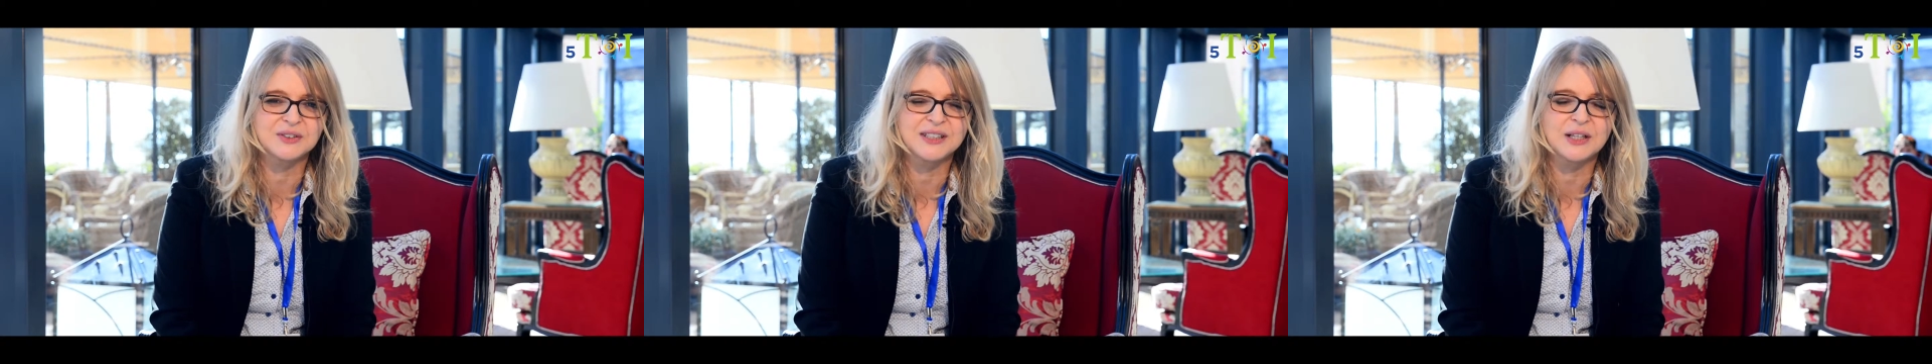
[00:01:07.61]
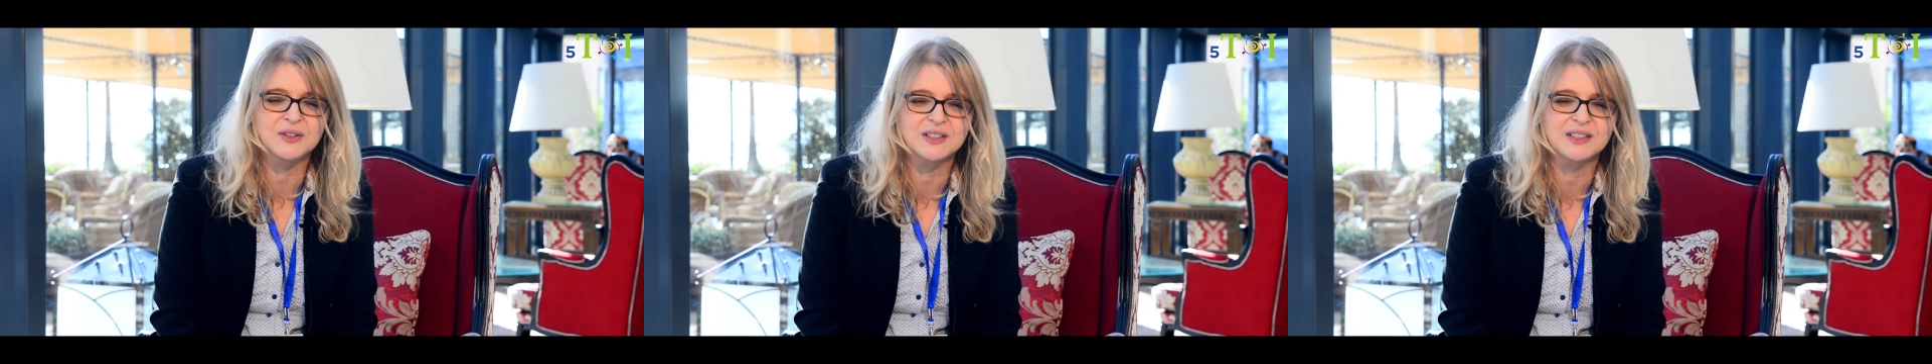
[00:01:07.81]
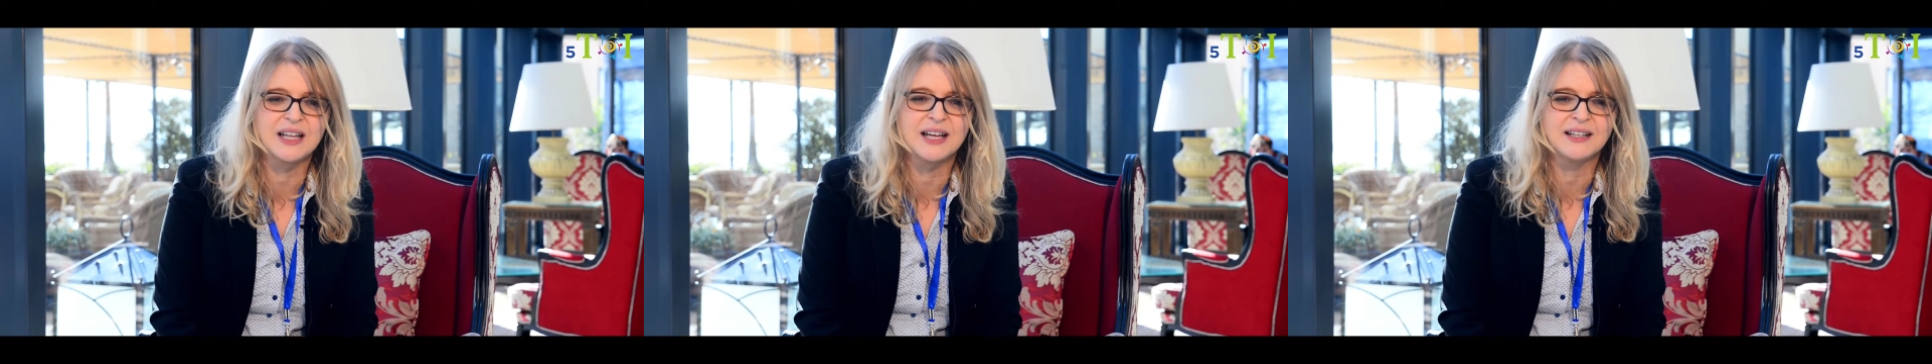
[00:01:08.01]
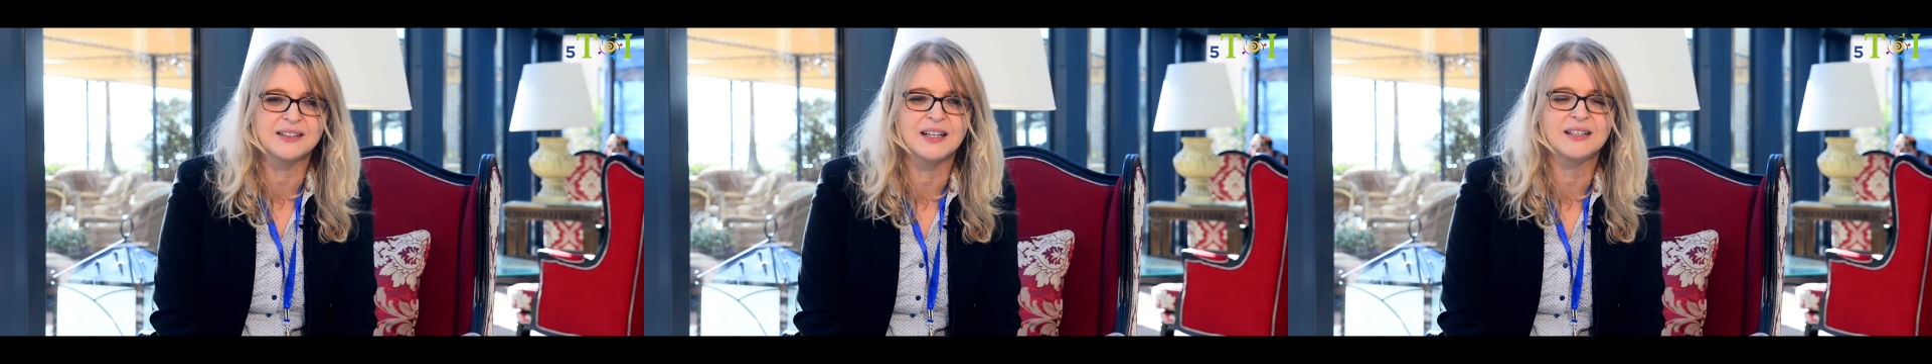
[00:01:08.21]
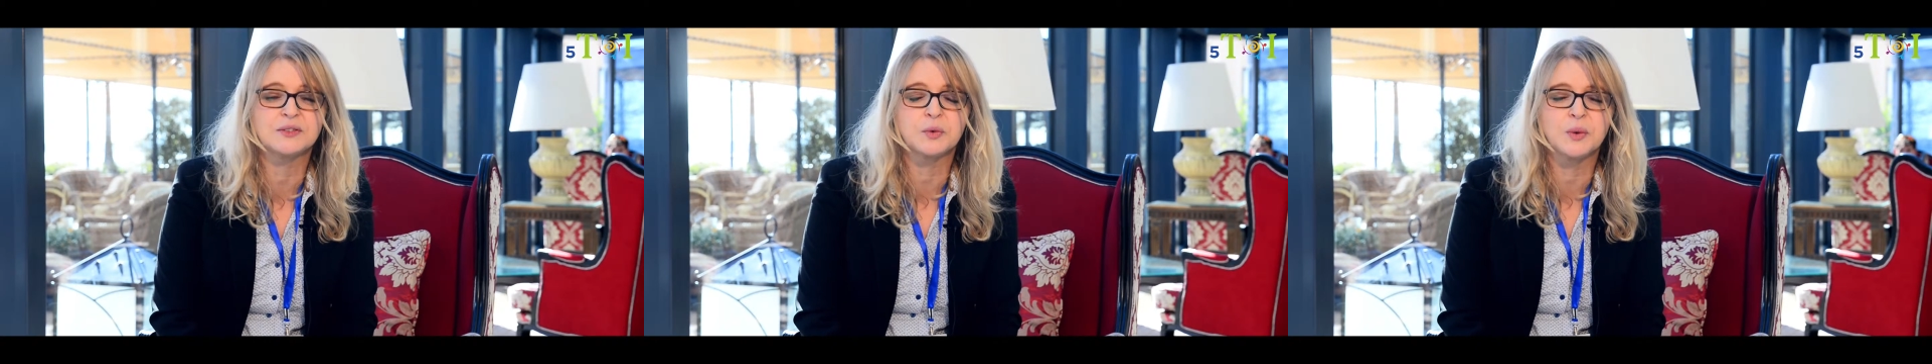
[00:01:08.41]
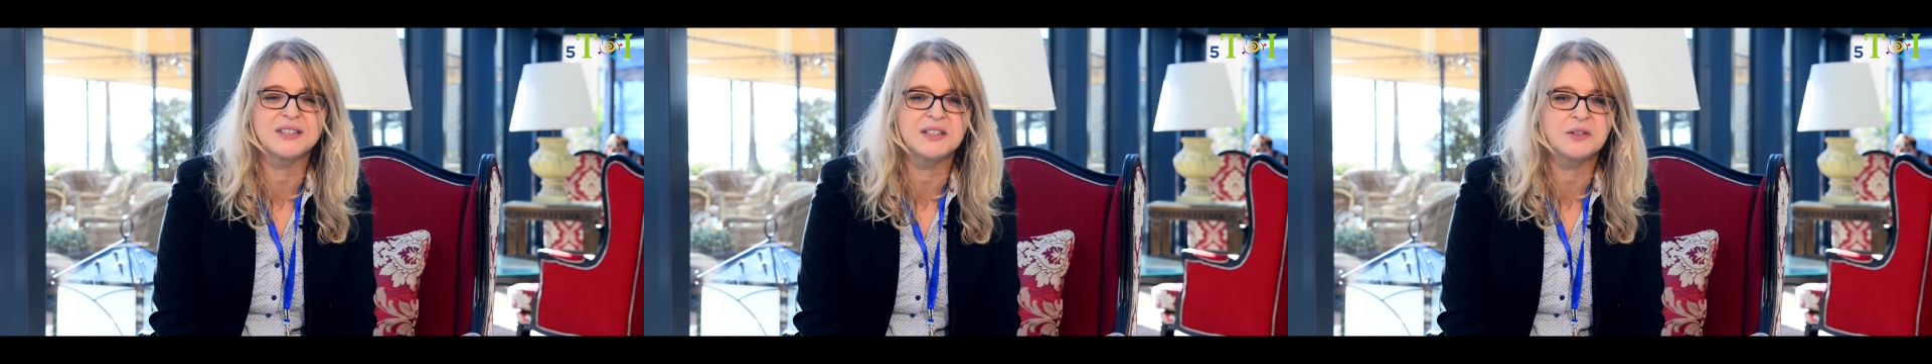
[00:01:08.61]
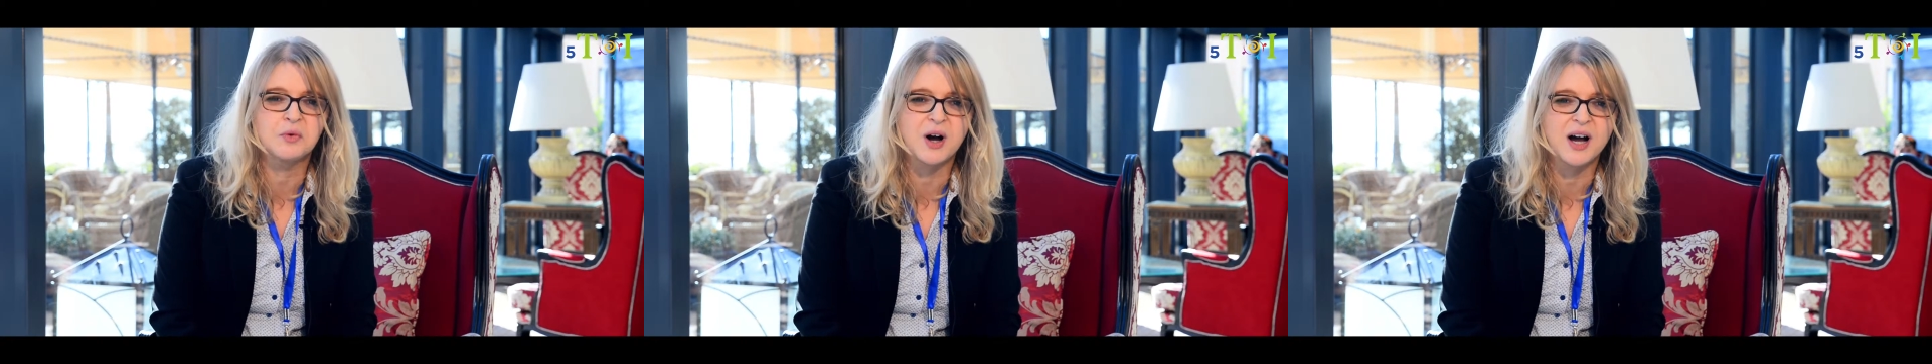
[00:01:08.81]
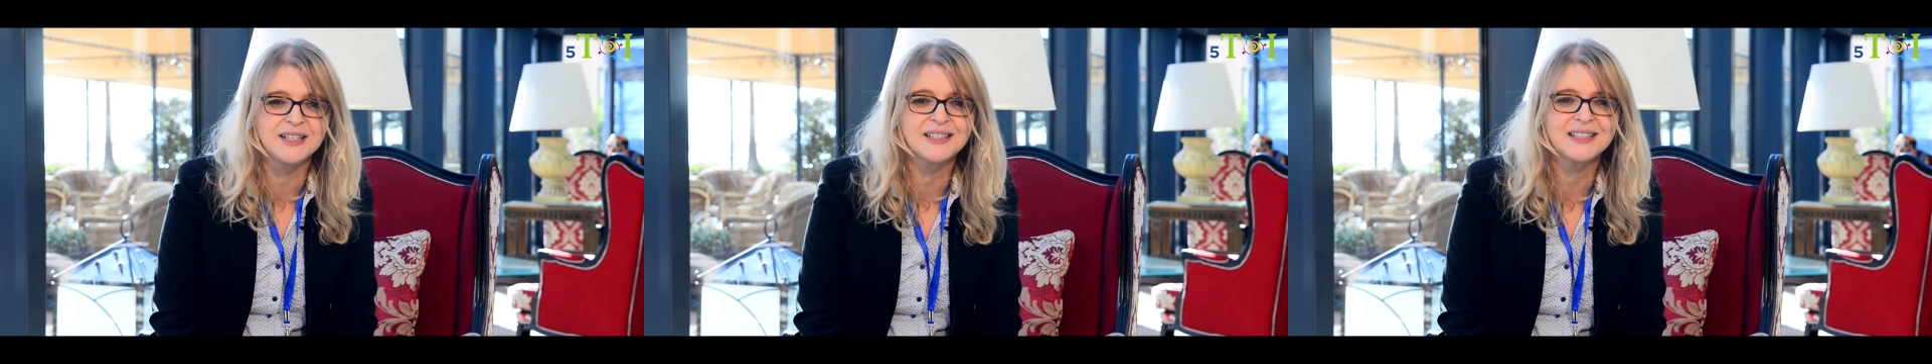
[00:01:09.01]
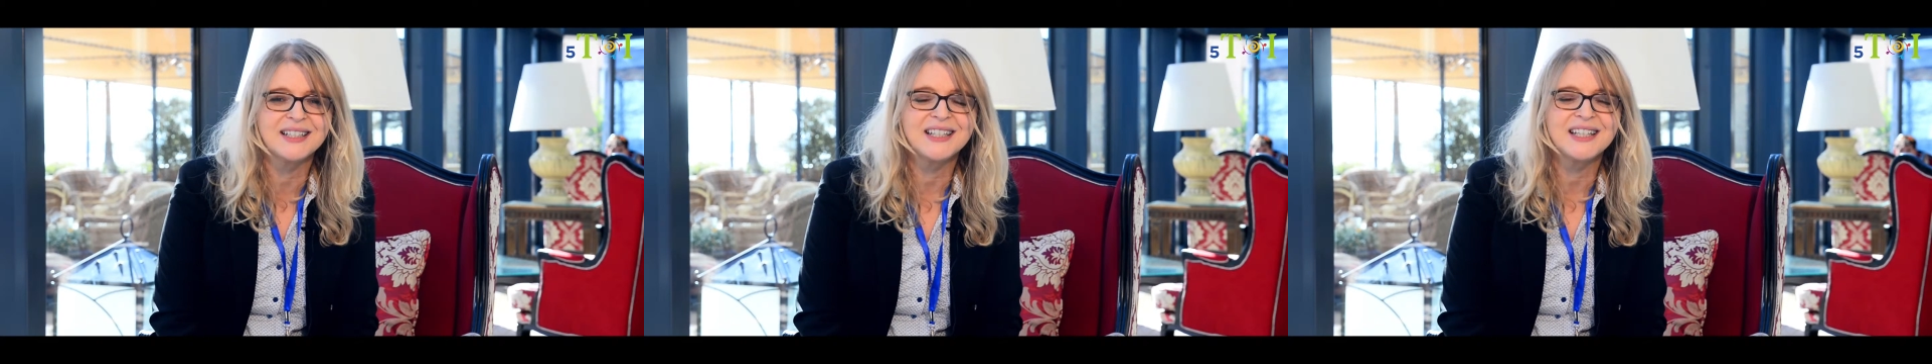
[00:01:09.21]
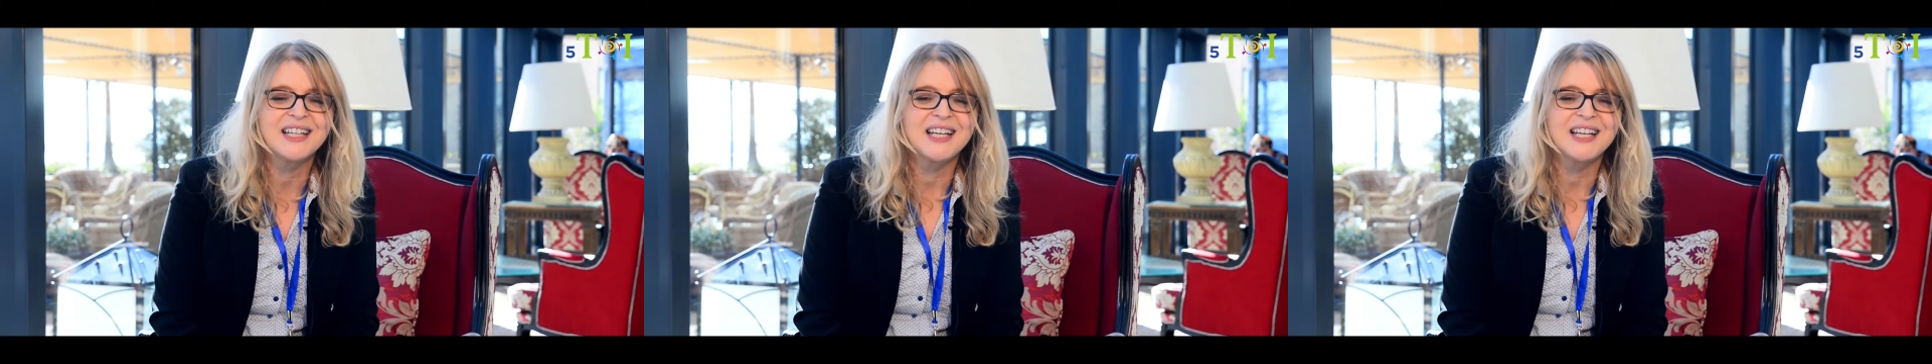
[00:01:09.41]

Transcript: 2021.